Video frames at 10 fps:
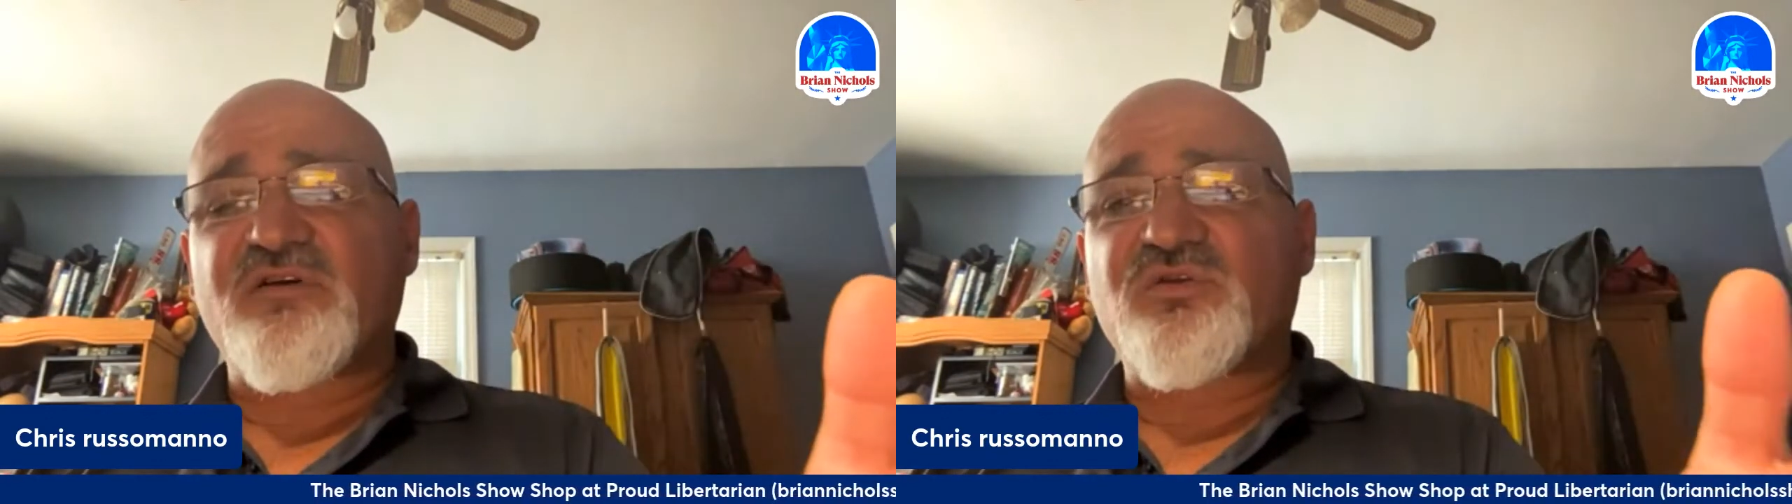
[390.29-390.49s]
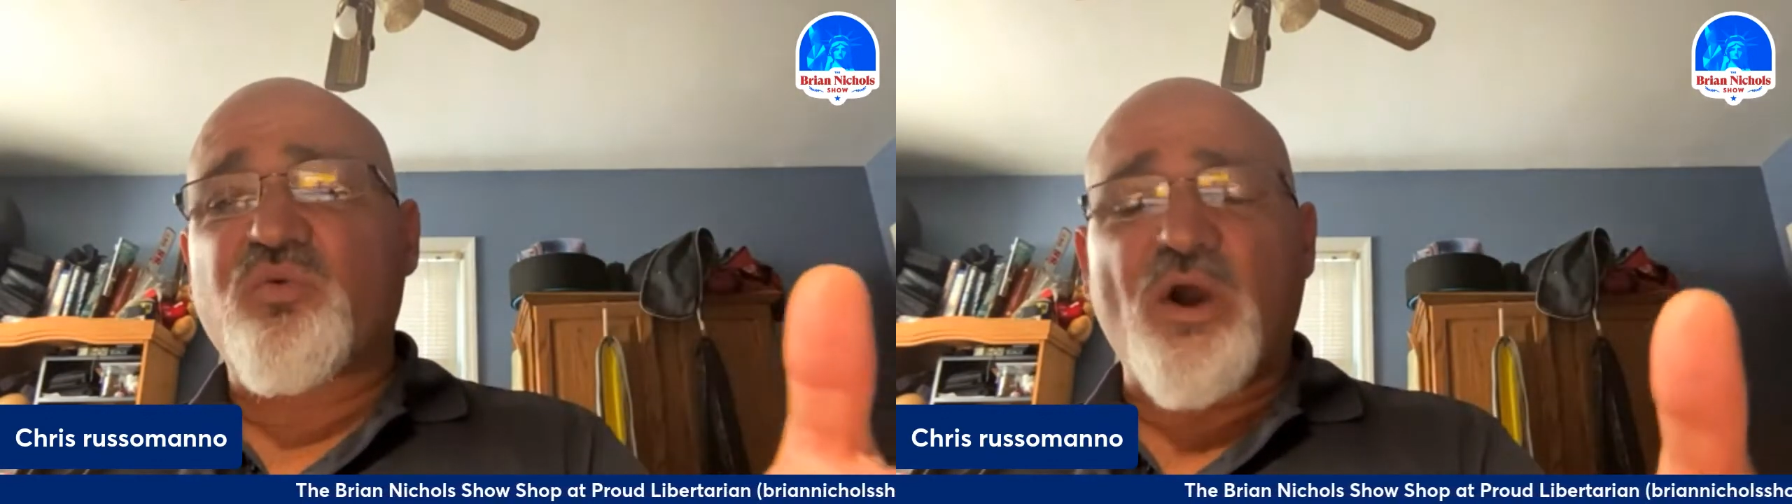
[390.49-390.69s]

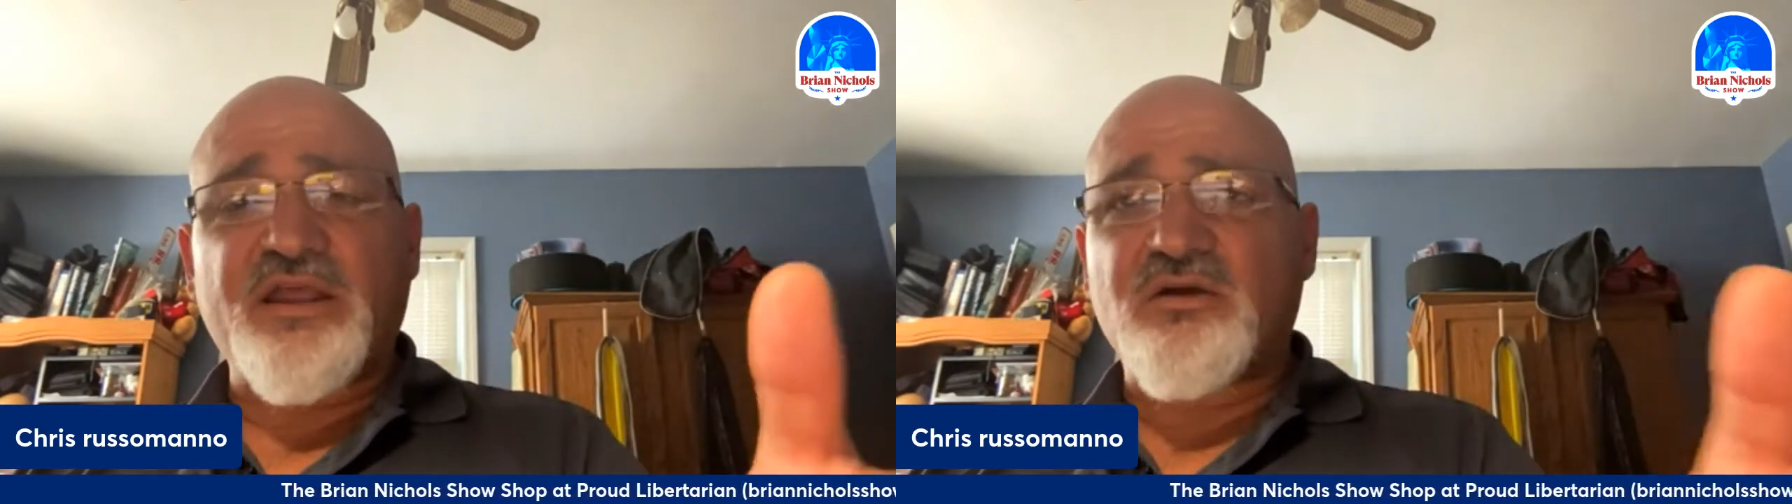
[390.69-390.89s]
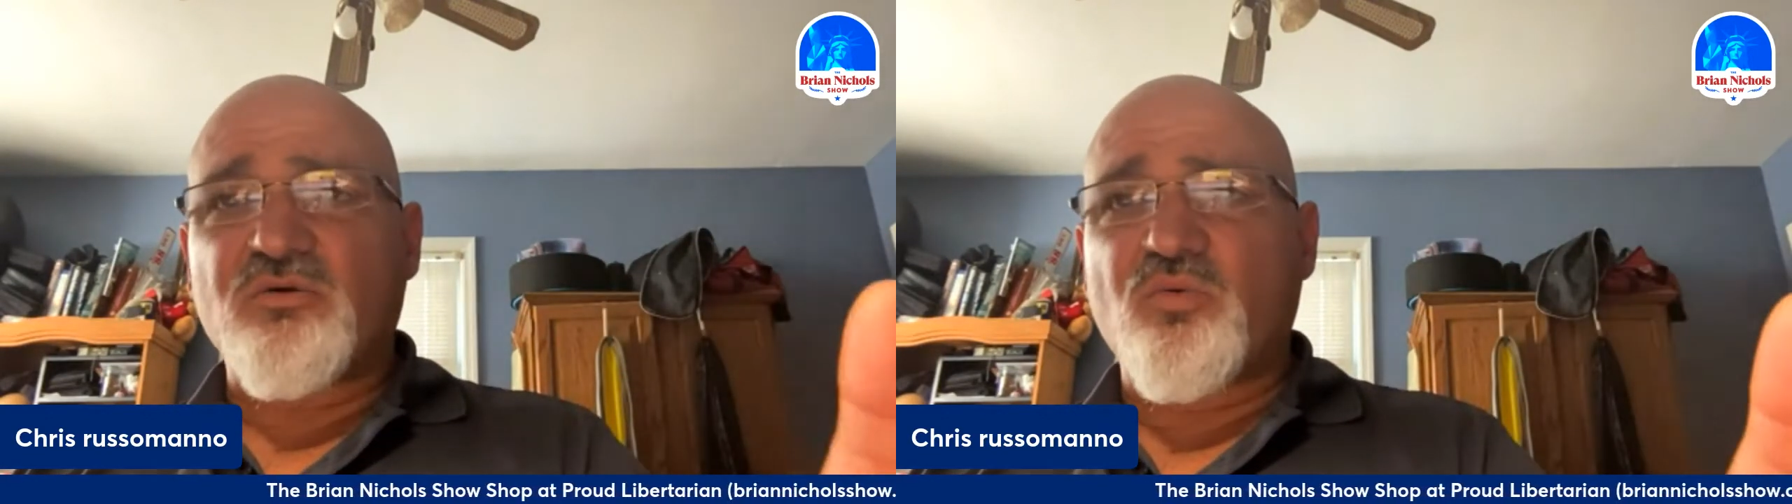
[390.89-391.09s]

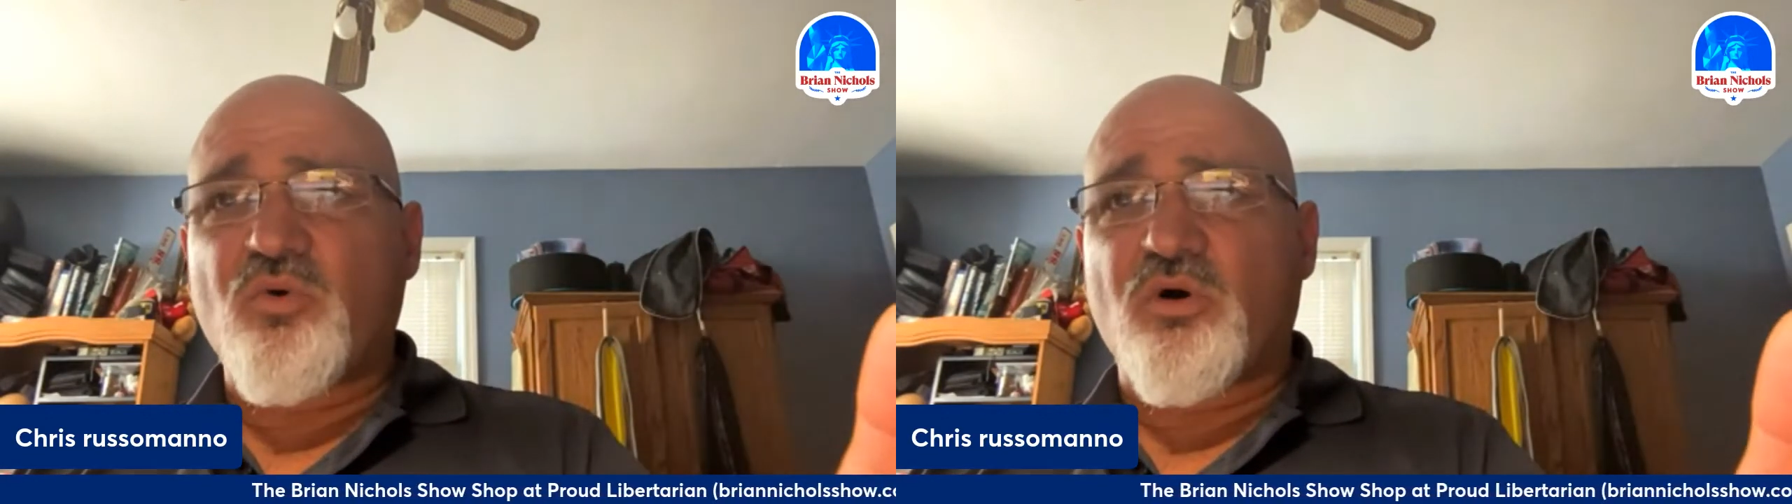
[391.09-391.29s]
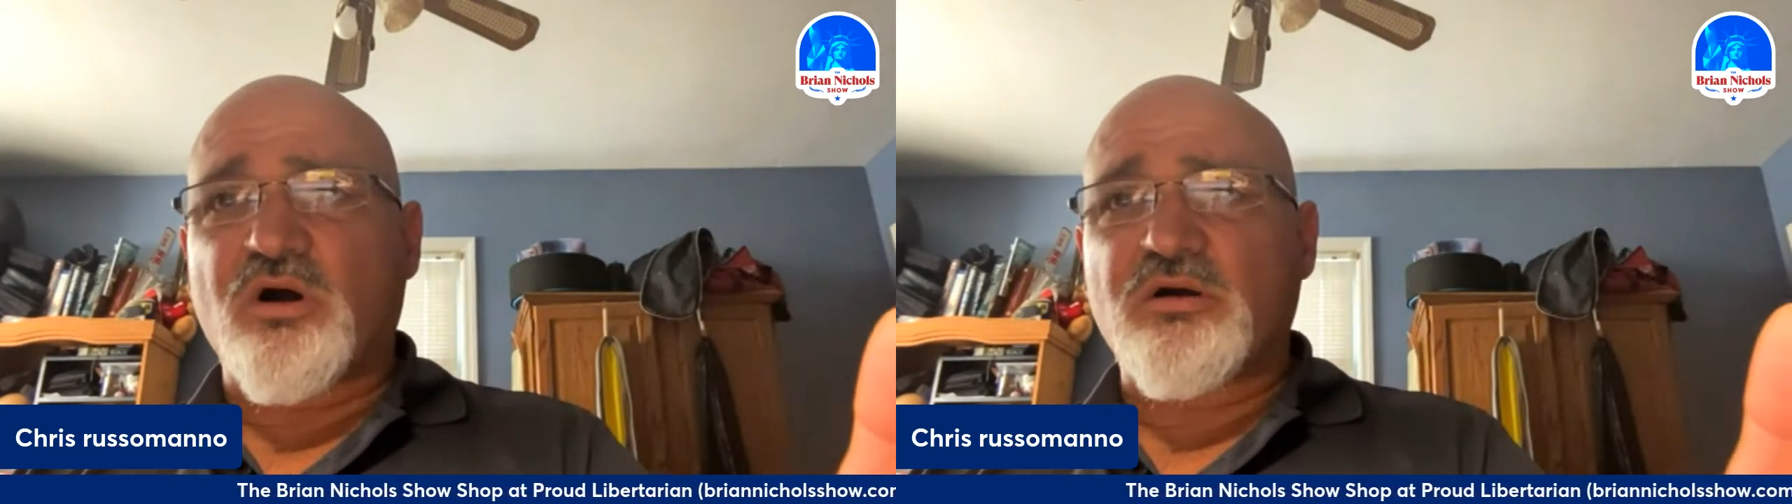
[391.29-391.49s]
20-year
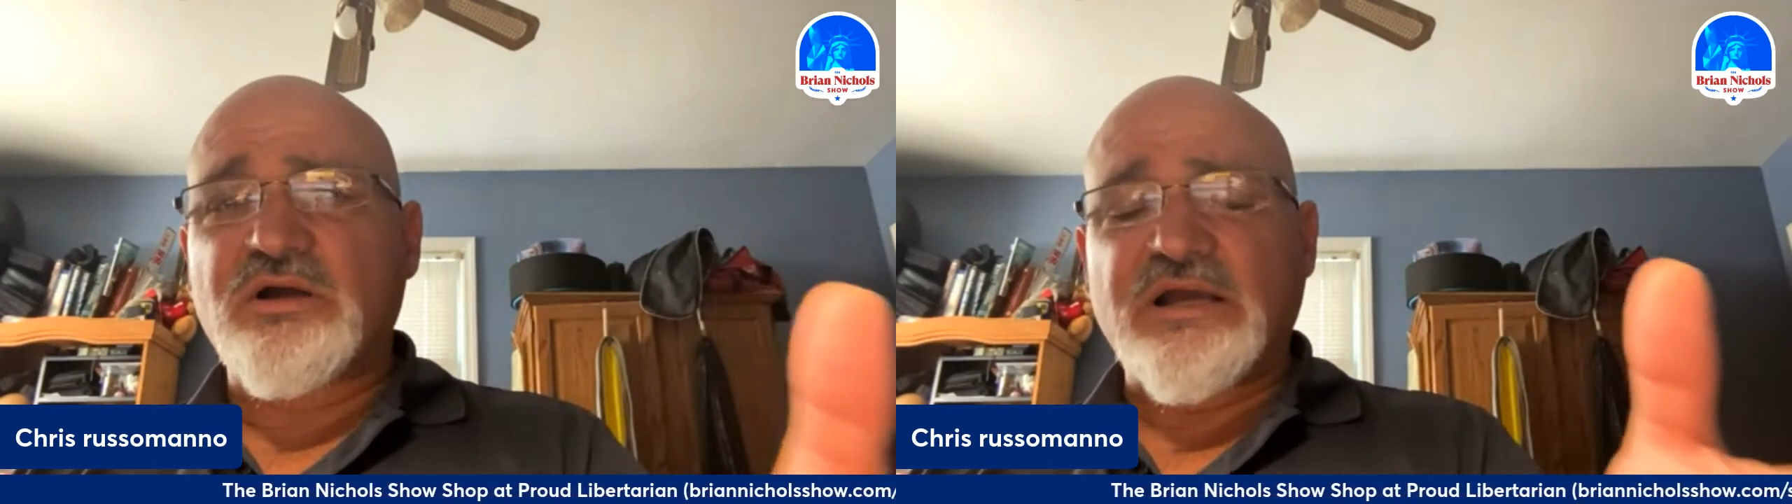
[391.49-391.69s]
war